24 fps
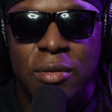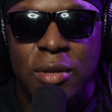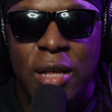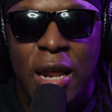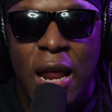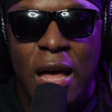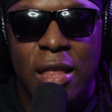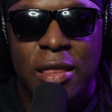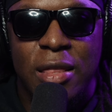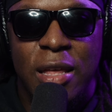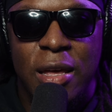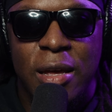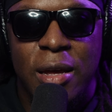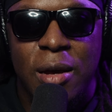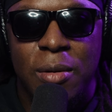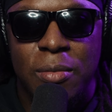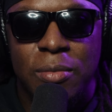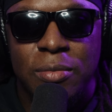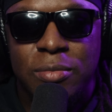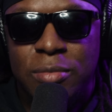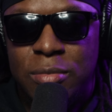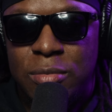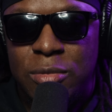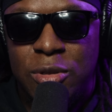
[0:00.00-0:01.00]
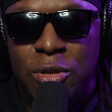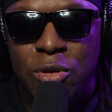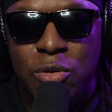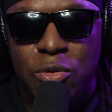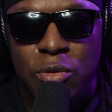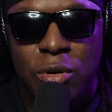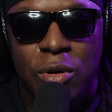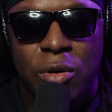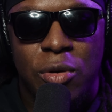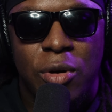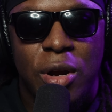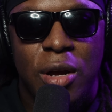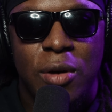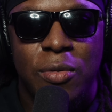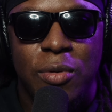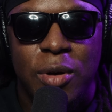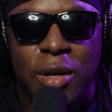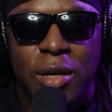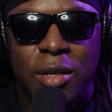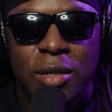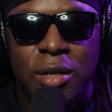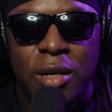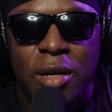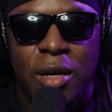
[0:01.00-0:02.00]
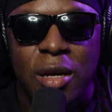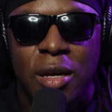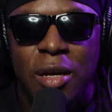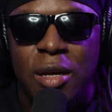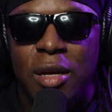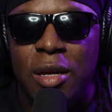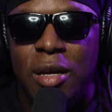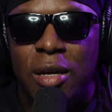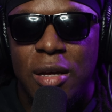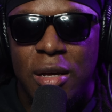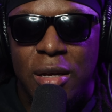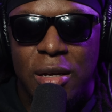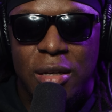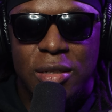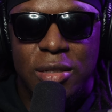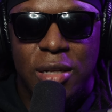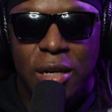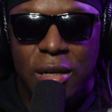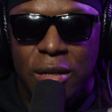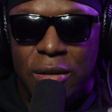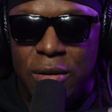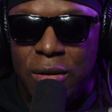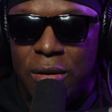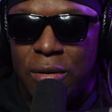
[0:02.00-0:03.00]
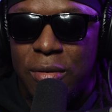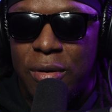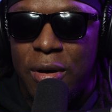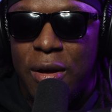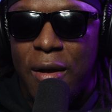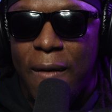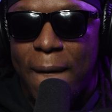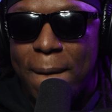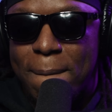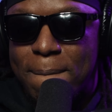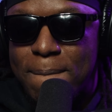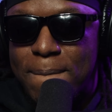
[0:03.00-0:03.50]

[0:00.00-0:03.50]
that I think I'm doing great with, it's like, you know what?